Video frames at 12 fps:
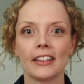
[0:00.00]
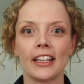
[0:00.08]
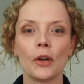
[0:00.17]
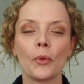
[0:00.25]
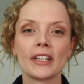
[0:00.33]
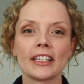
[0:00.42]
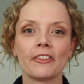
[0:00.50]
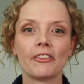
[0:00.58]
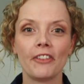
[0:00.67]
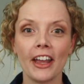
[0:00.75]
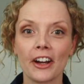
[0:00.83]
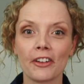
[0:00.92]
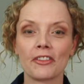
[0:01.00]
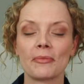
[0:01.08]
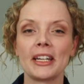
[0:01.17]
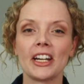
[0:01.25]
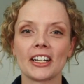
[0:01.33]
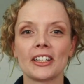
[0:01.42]
It wasn't fair for
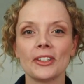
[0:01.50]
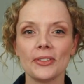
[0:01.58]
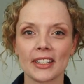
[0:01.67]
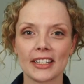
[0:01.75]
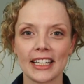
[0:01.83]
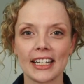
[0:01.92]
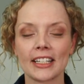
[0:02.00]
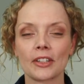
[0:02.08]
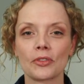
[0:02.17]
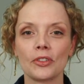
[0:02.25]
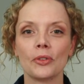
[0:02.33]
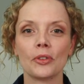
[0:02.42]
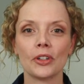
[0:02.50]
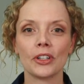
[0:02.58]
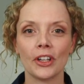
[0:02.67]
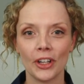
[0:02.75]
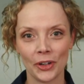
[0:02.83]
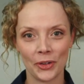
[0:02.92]
me not to do this thing because there was no
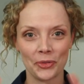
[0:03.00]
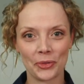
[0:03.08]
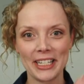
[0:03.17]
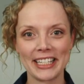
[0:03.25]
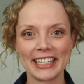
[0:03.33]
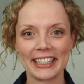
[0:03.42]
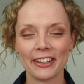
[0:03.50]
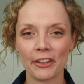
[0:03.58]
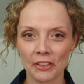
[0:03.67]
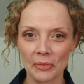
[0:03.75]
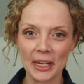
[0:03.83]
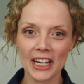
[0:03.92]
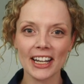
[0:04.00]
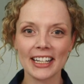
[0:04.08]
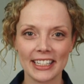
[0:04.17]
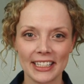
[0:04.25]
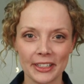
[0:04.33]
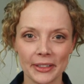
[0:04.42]
good reason for me not
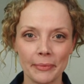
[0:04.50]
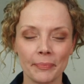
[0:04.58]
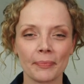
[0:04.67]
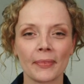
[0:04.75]
to do it.